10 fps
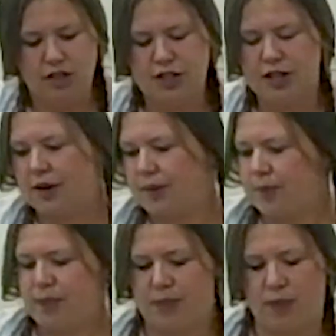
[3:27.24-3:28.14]
So
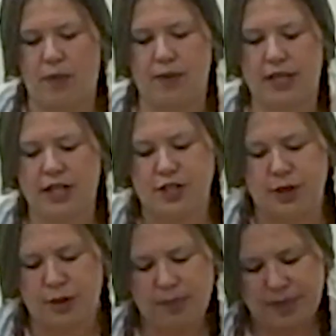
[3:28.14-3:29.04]
what we're going to
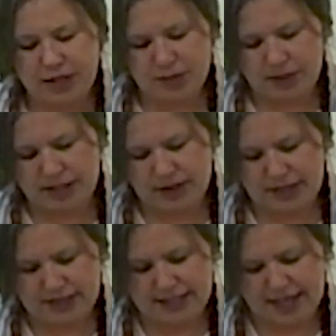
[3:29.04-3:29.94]
do is we're going to go
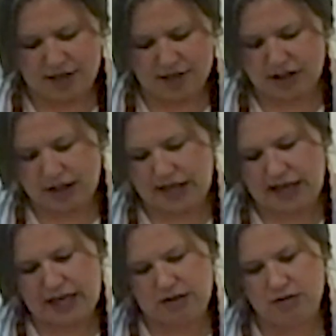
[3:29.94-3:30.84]
ahead and take our clay
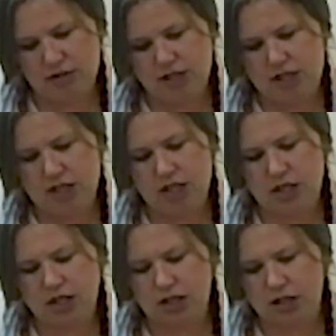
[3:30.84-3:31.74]
out.
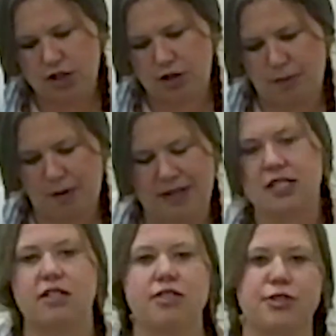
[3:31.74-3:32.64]
I should have brought my
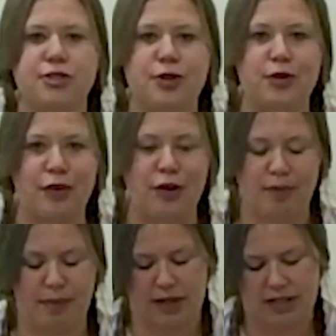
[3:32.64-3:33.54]
scissors over,
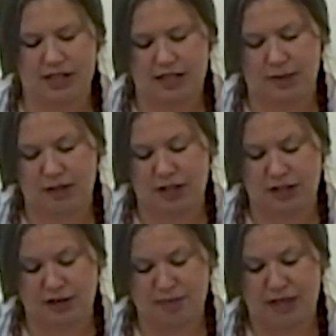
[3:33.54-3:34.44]
but I wasn't
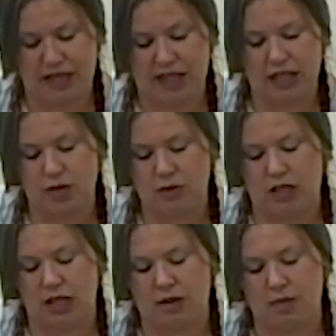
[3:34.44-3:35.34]
planning on using
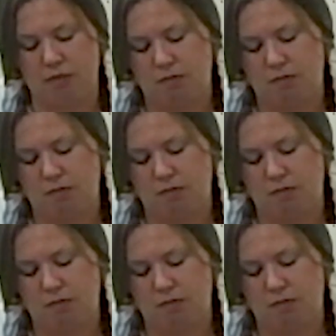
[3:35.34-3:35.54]
them.